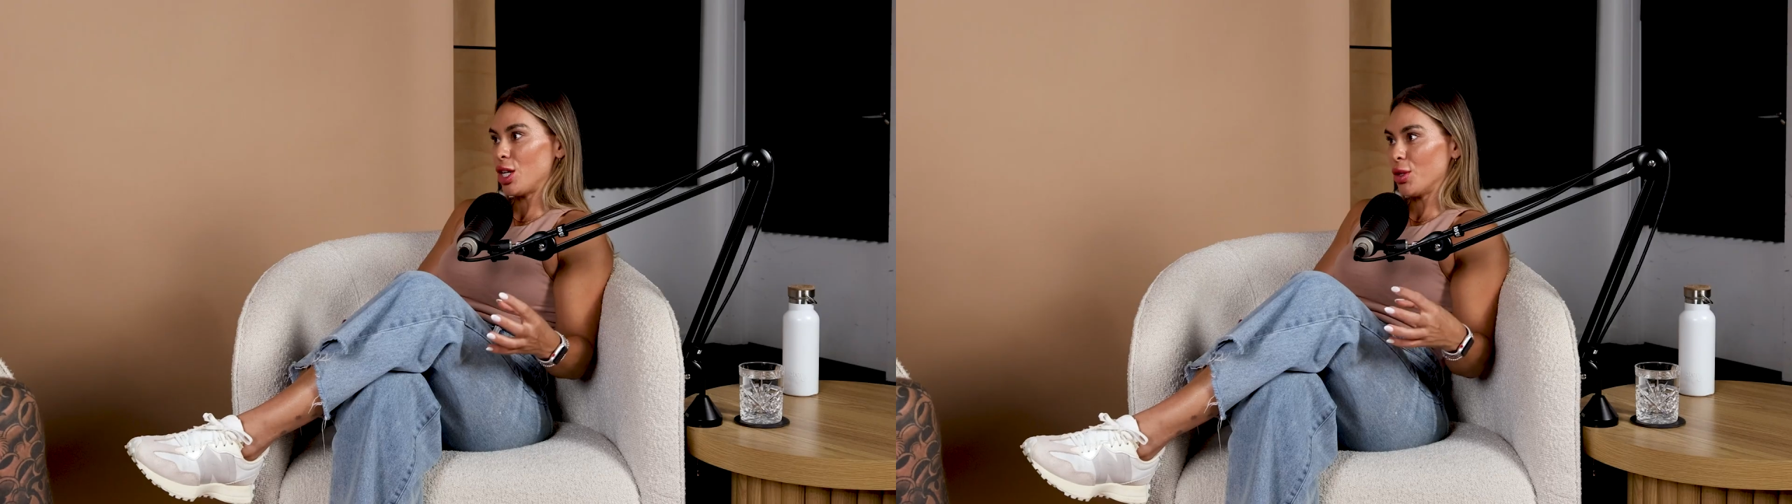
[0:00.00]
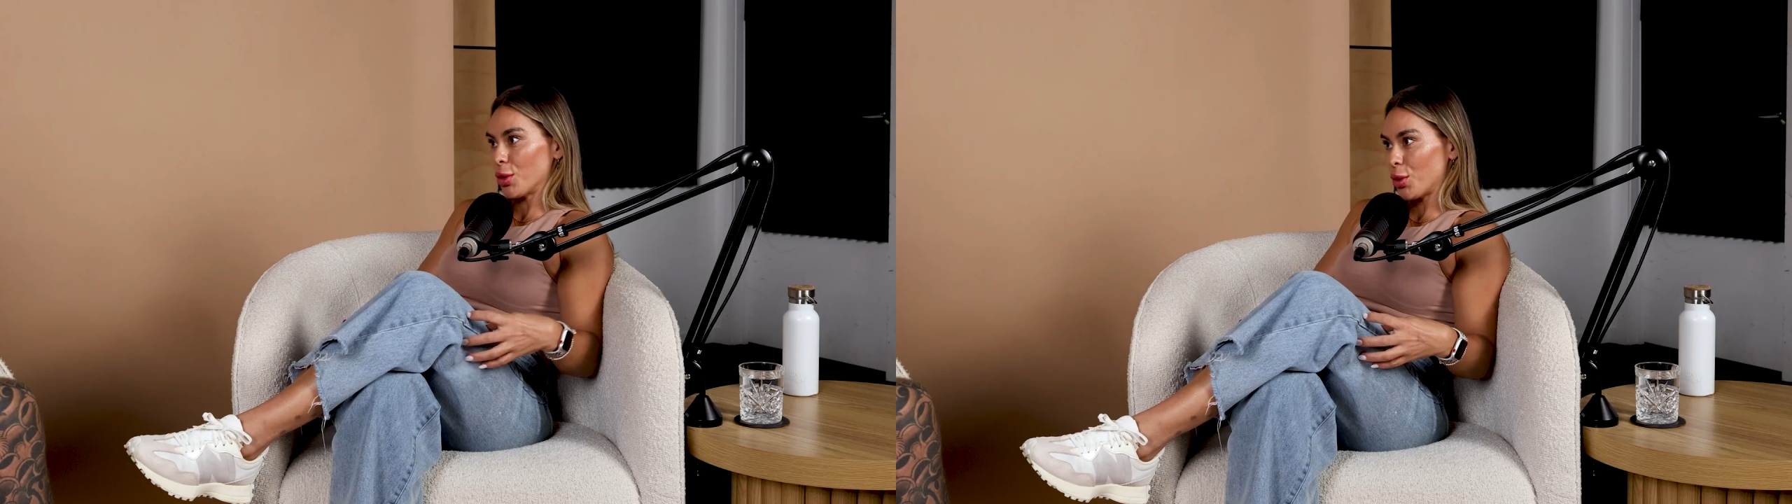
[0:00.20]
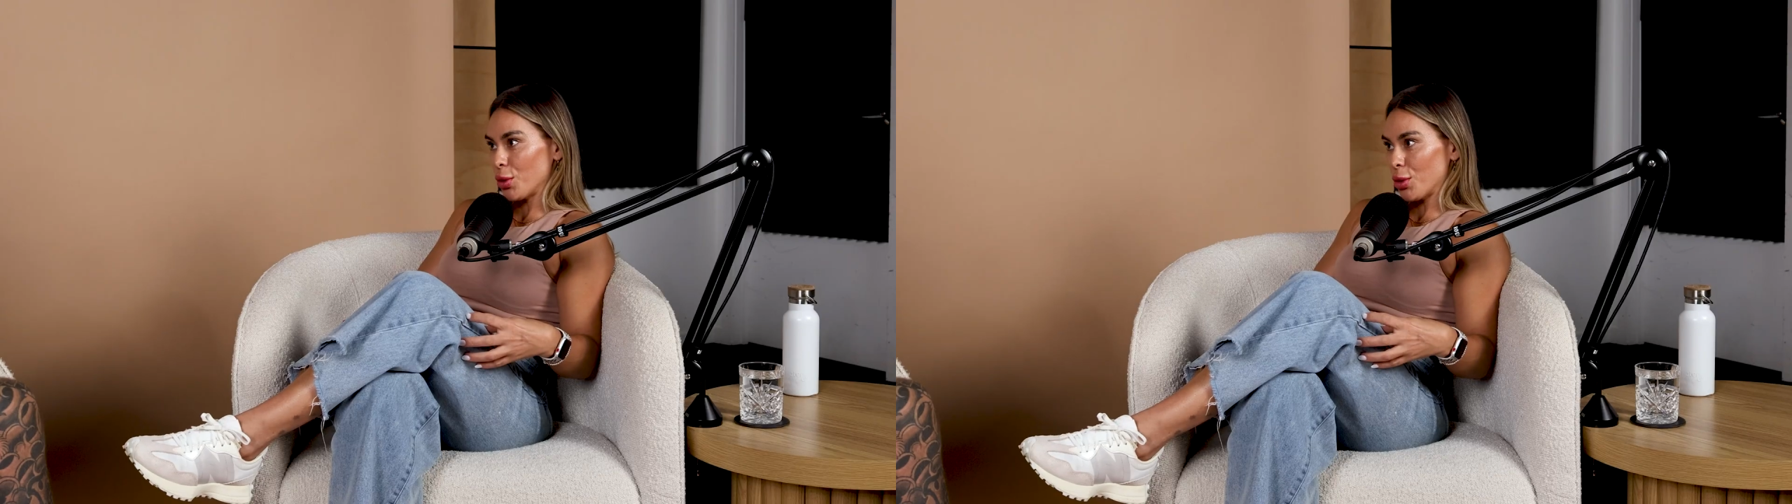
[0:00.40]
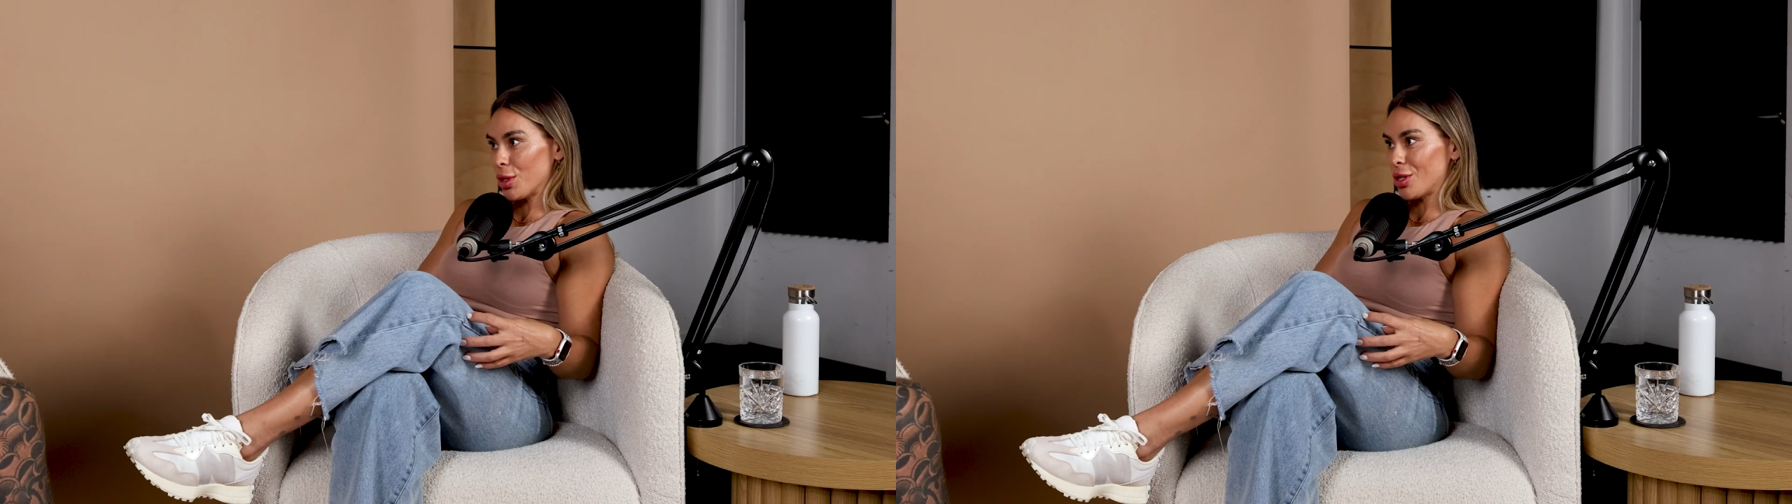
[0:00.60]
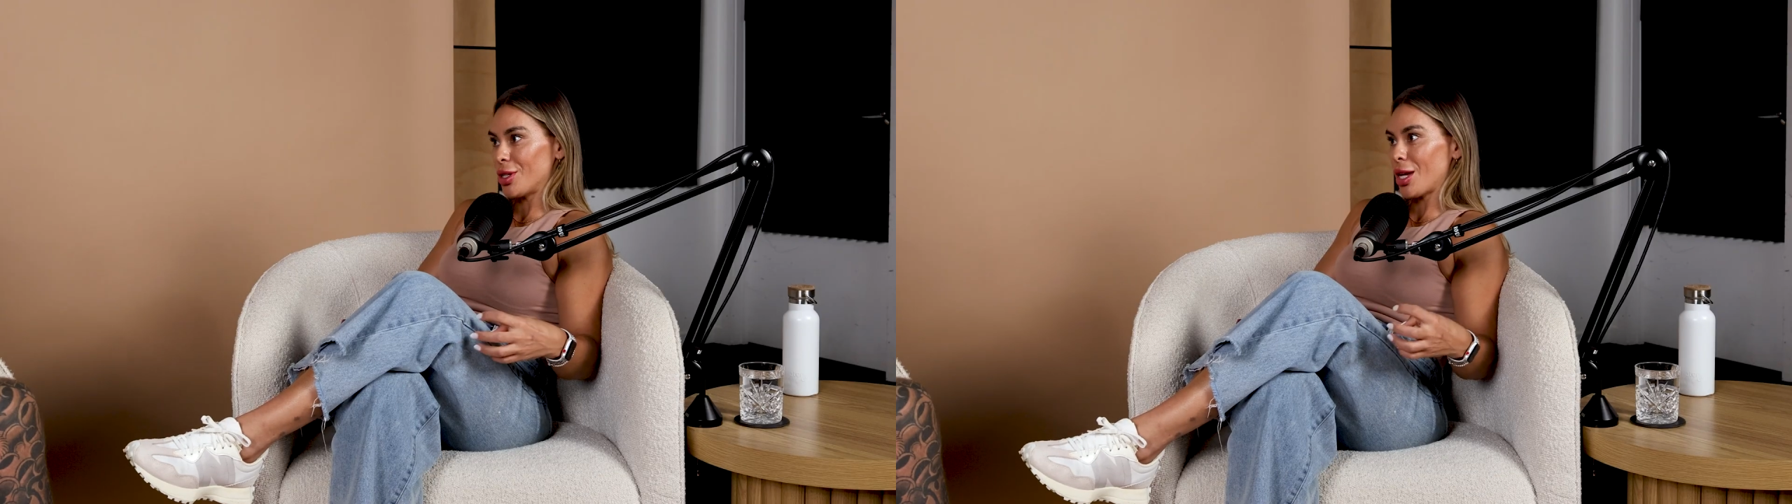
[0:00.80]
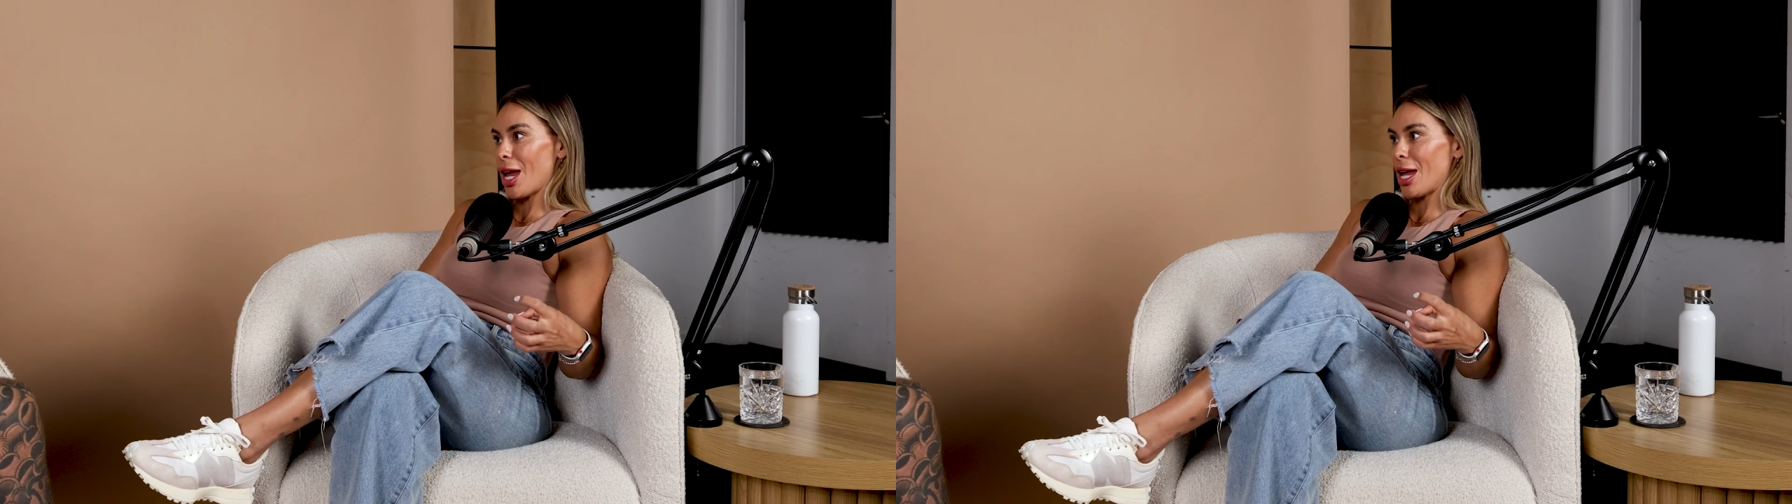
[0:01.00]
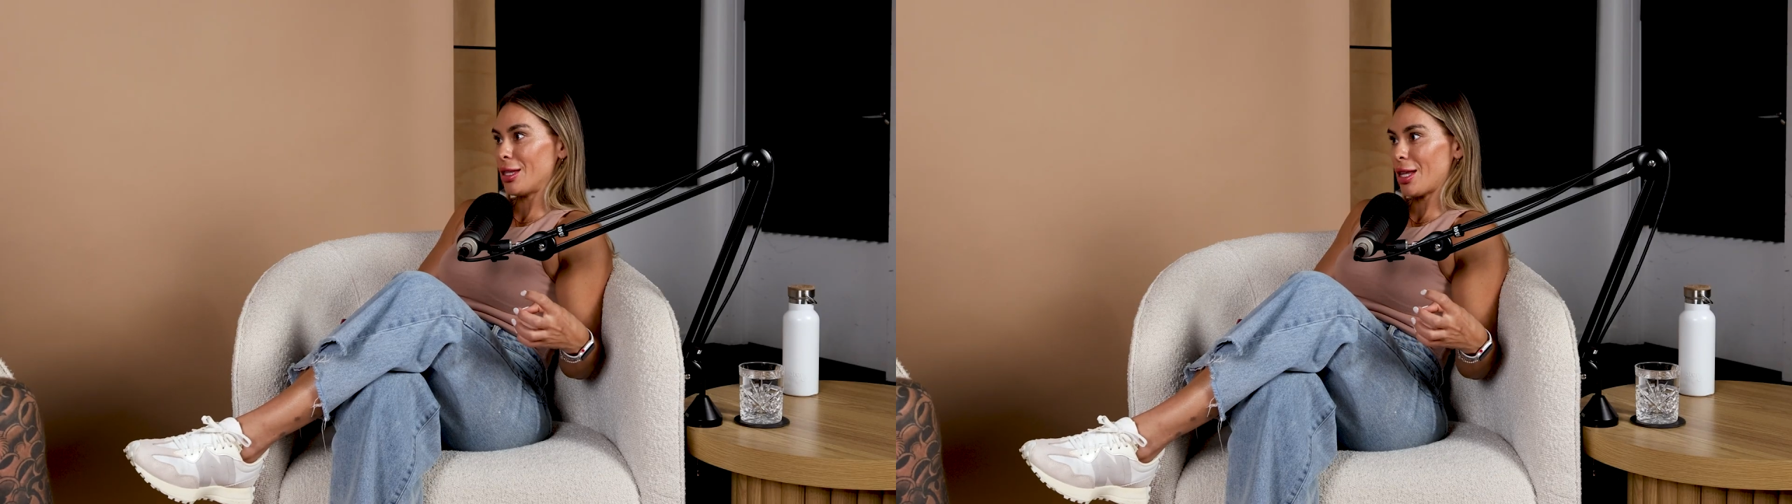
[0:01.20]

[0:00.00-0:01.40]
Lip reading: are you good, and